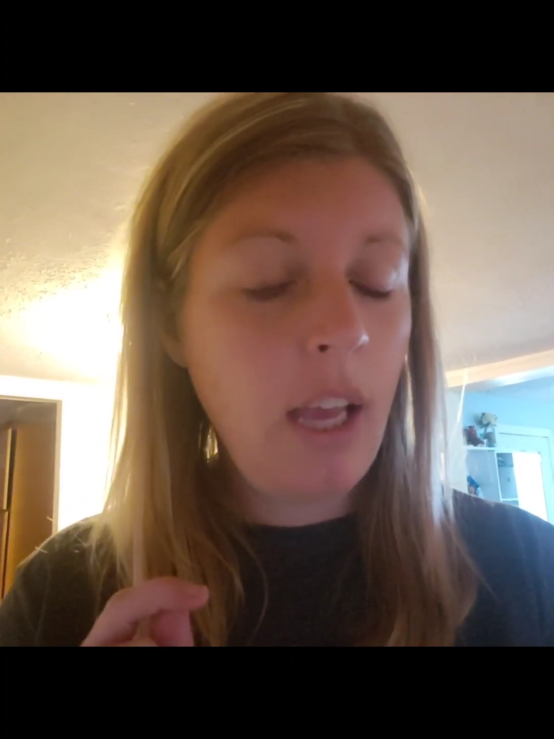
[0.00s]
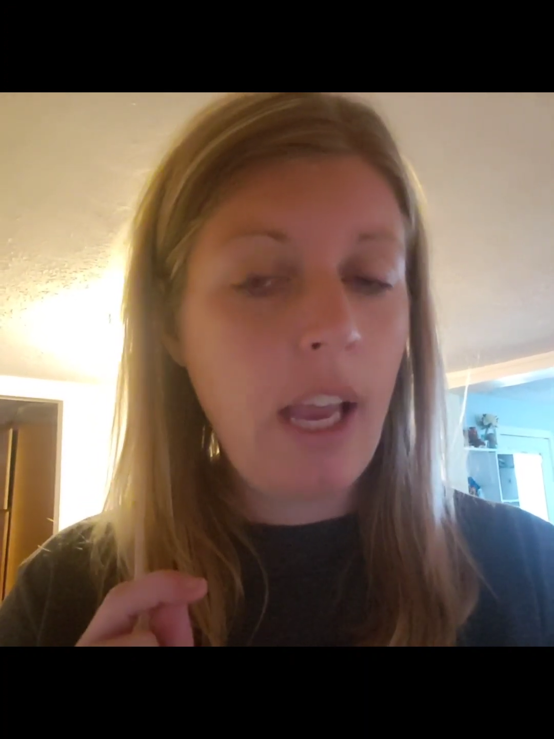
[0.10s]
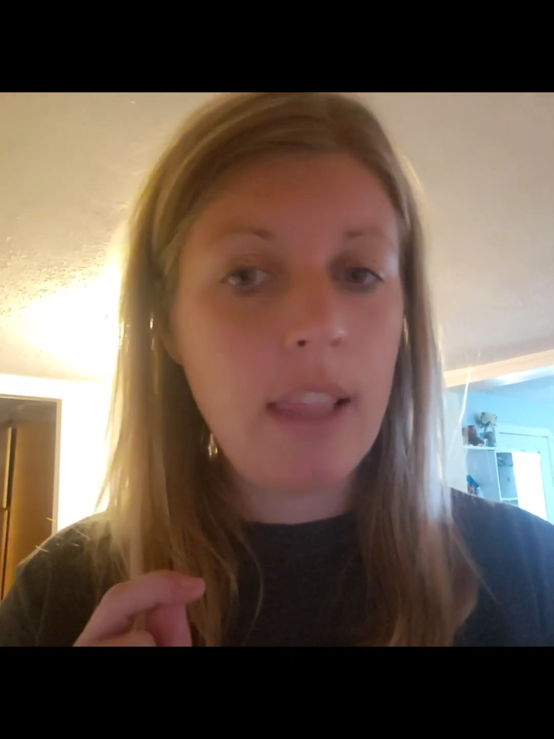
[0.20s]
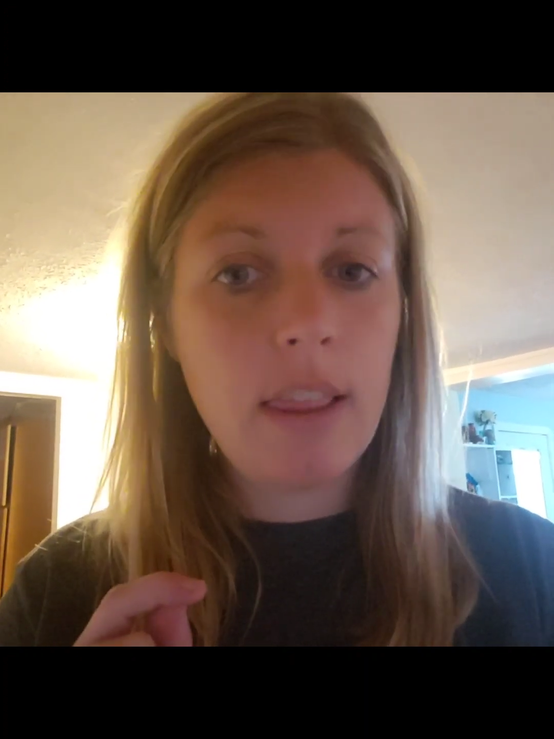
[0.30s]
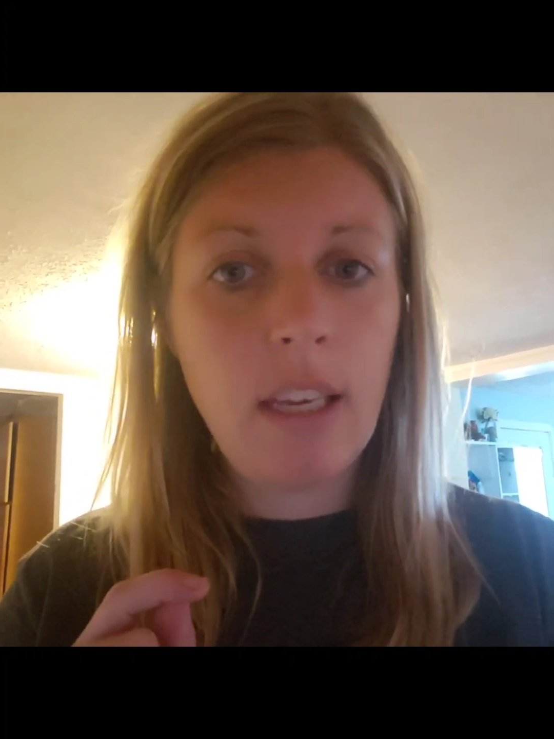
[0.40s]

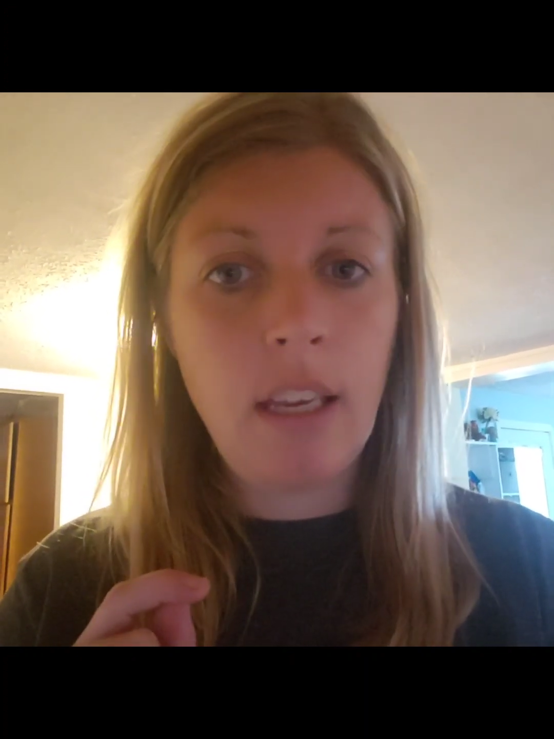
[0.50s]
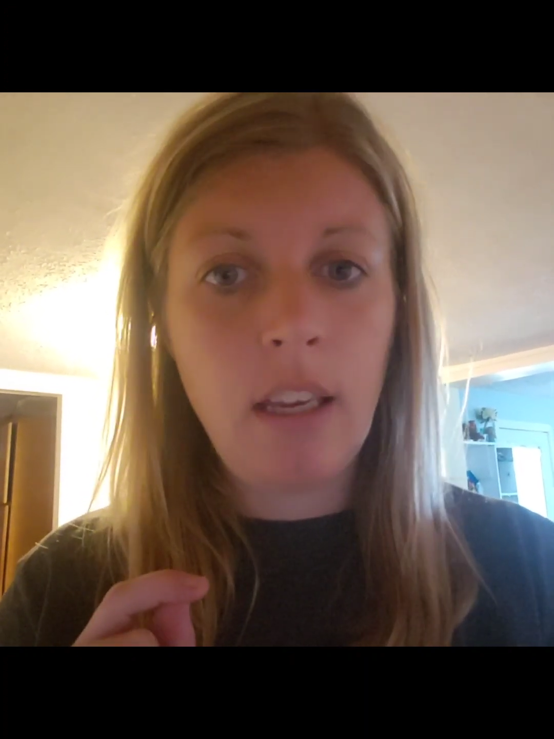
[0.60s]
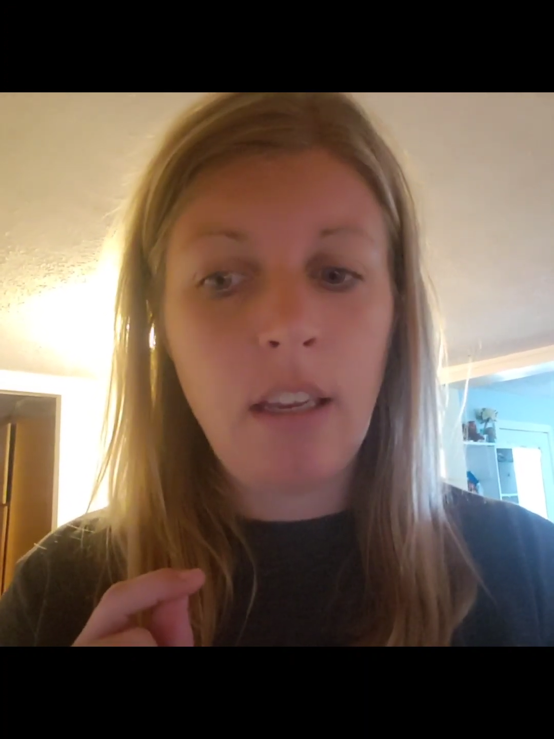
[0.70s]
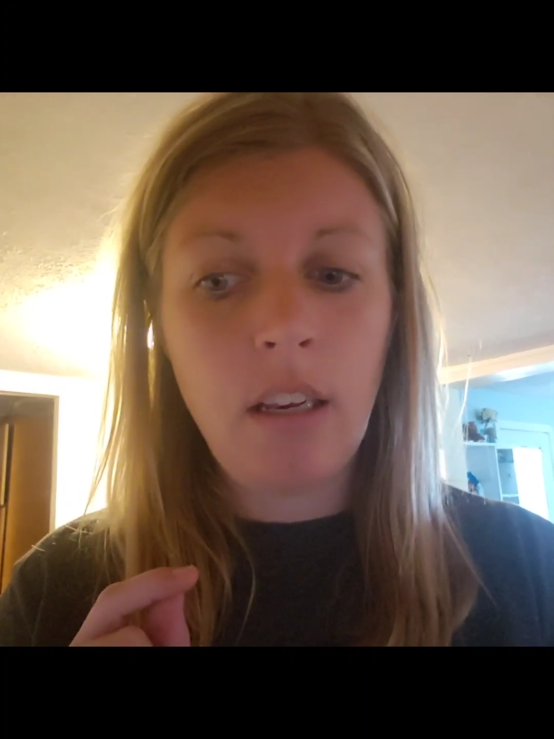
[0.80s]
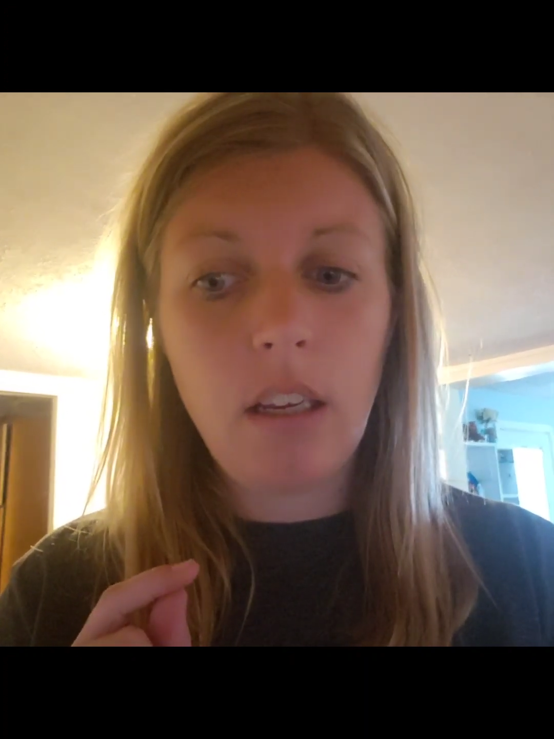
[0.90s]
and
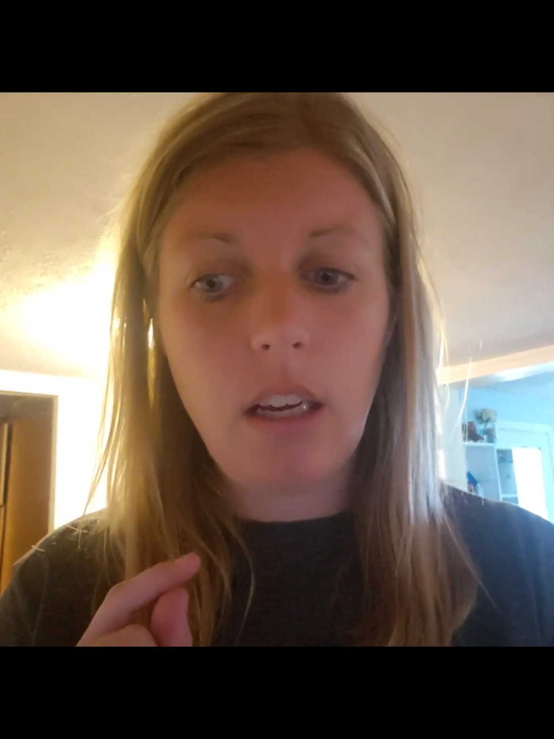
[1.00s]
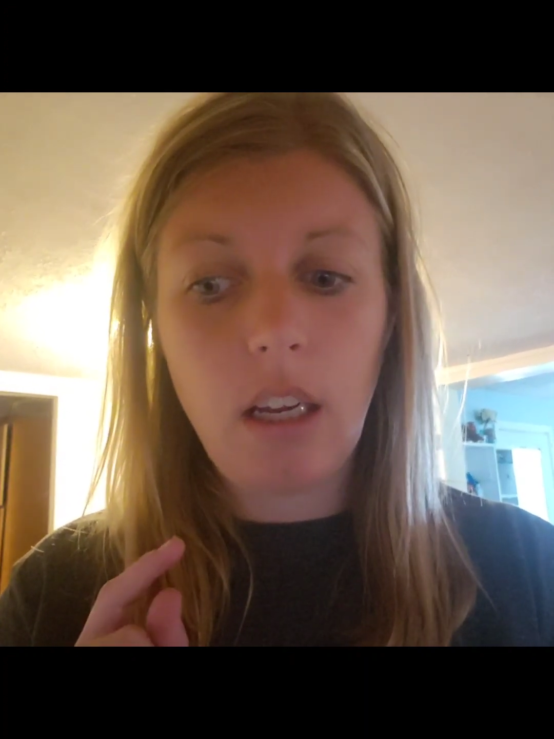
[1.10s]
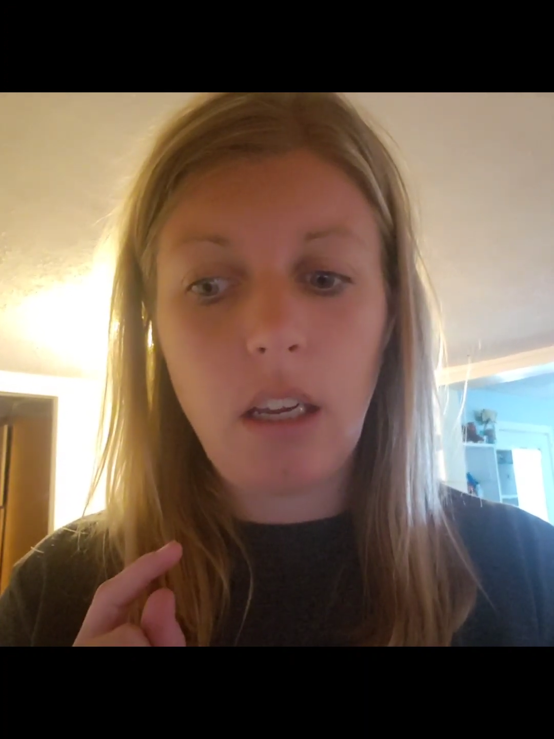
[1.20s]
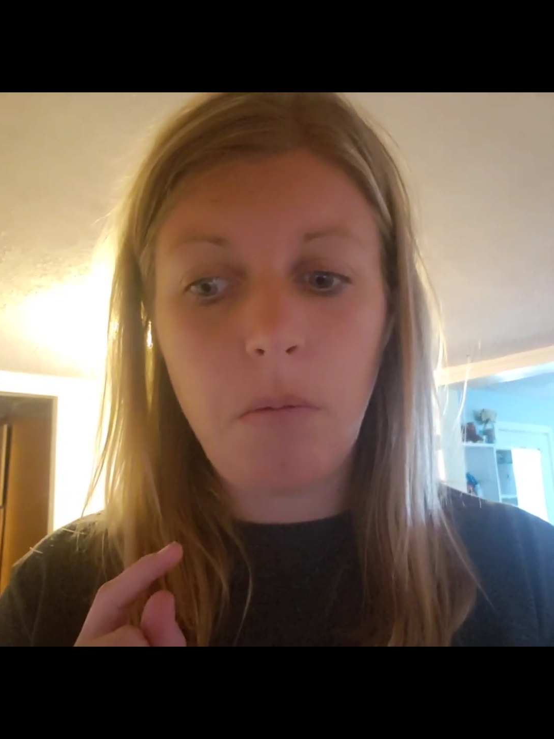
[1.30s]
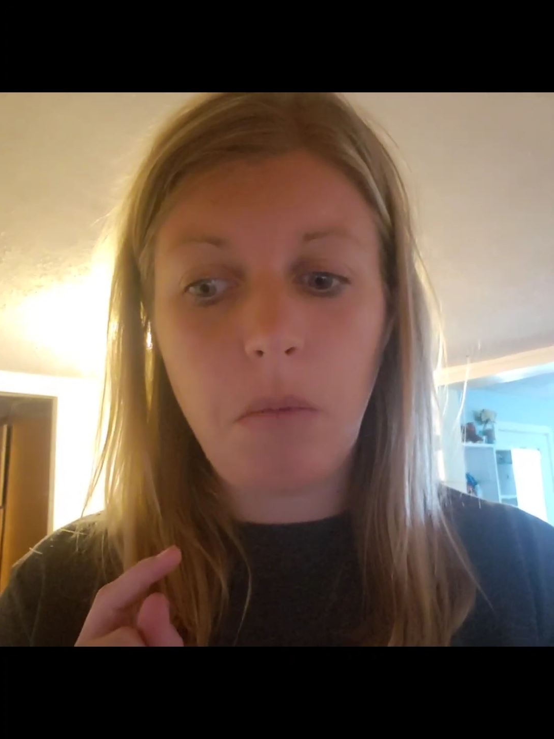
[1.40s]
then
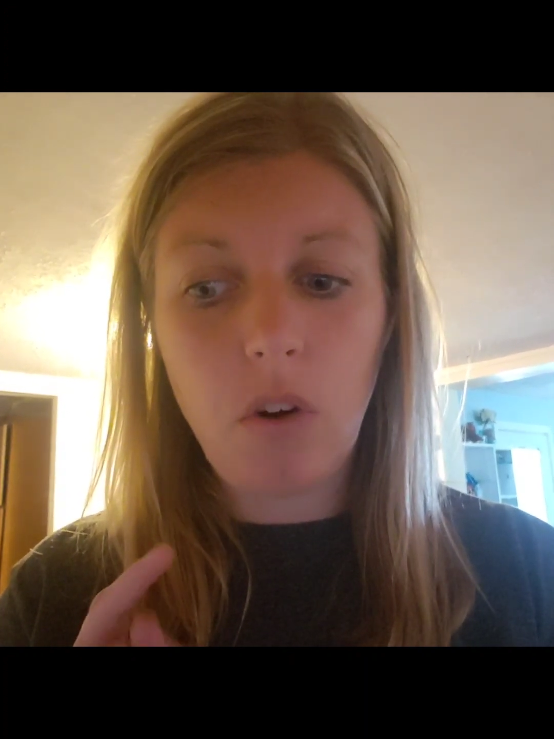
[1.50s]
I'm